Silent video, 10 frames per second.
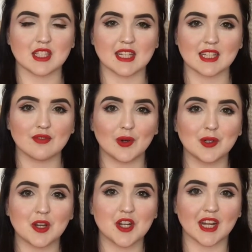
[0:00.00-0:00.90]
It stands for
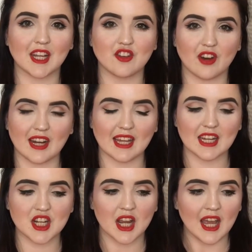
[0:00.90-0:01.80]
autogenic
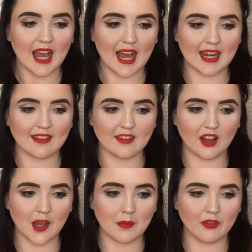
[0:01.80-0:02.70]
drainage, and it's a
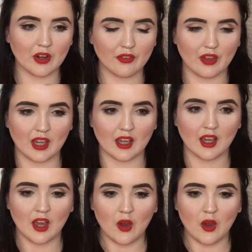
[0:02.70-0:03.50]
type of huffing